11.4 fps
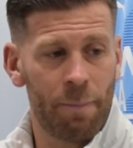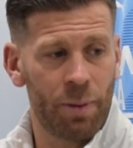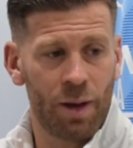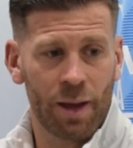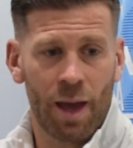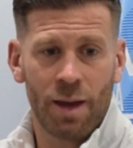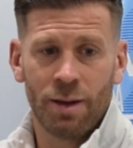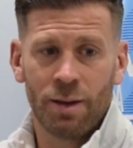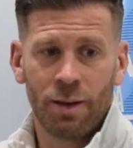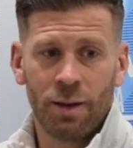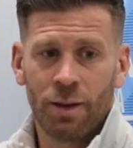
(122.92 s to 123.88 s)
But
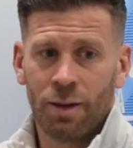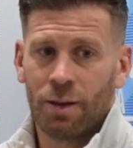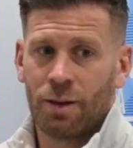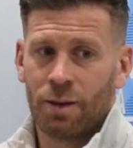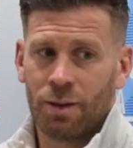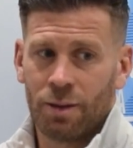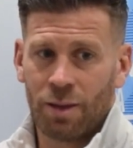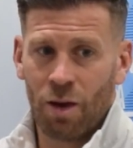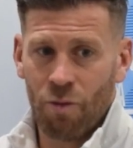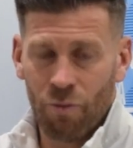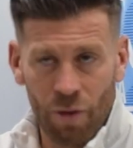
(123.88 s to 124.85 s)
again,
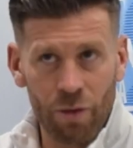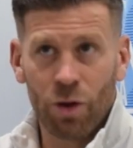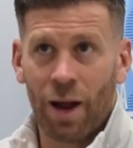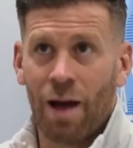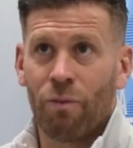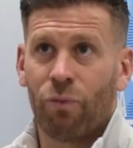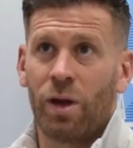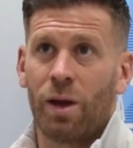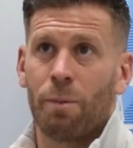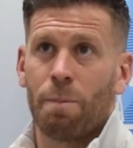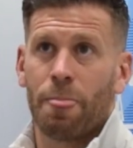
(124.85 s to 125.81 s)
they're a very good
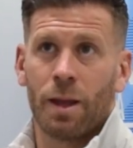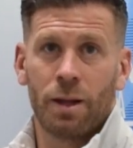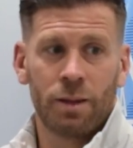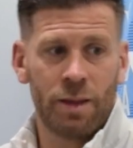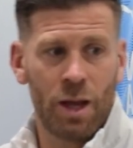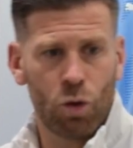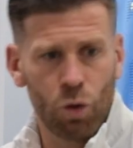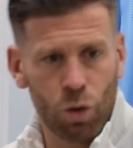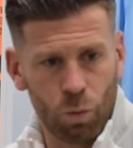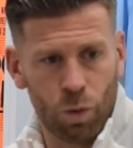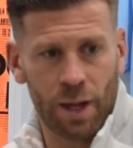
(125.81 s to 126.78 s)
outfit. They're
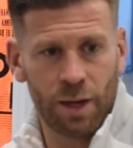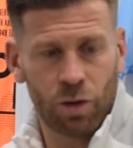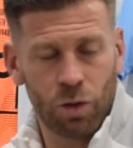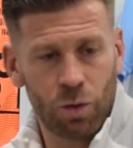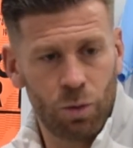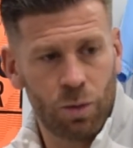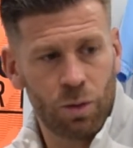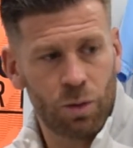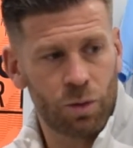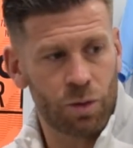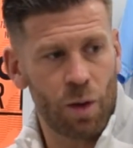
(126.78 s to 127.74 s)
good at what they
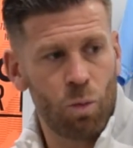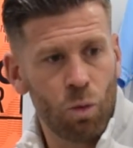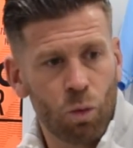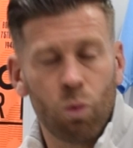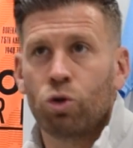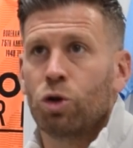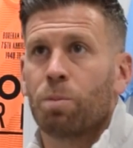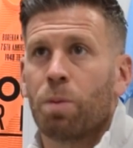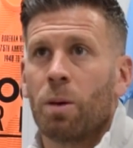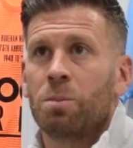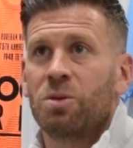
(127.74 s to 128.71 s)
do. They will cause you
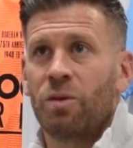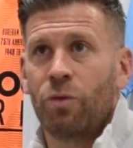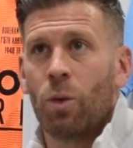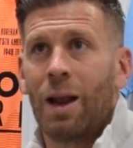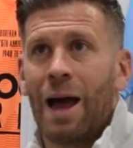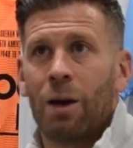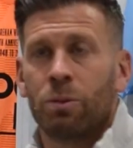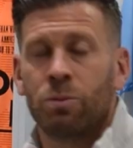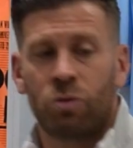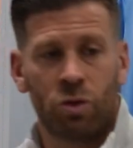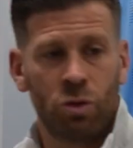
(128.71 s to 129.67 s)
problems if you allow
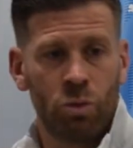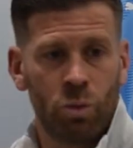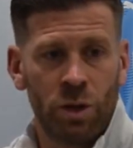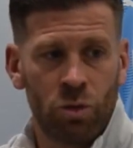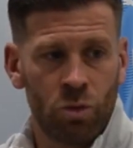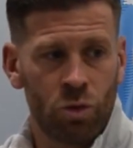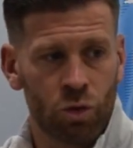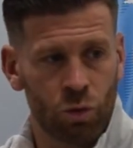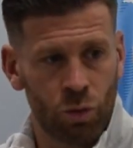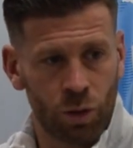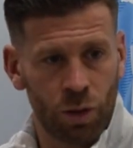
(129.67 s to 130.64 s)
them to. We need to
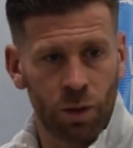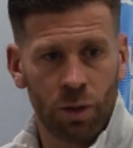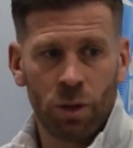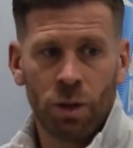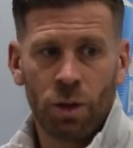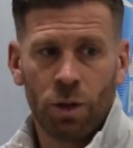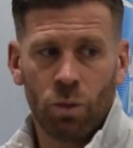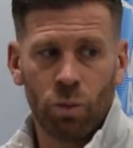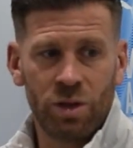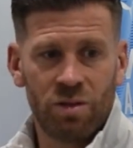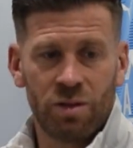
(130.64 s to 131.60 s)
ensure that
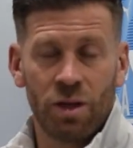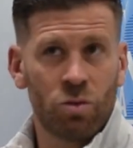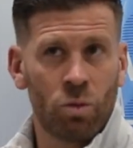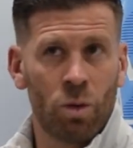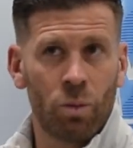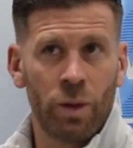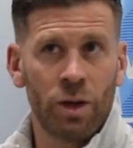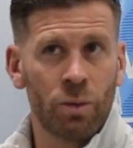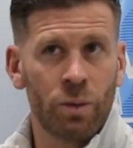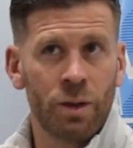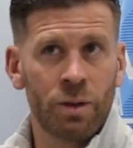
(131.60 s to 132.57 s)
we stick to what we're
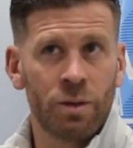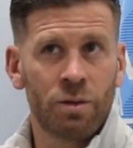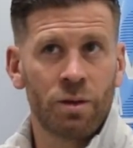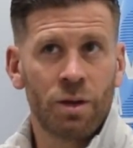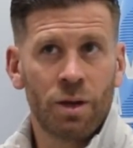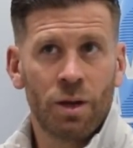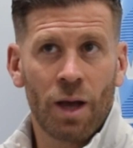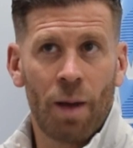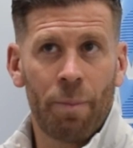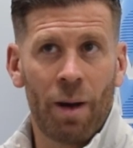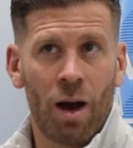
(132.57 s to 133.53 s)
doing and
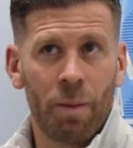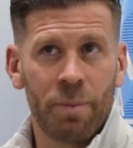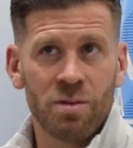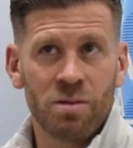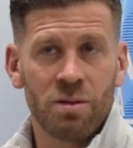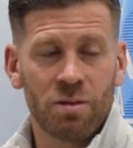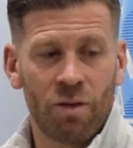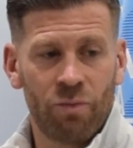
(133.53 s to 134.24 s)
go about our business.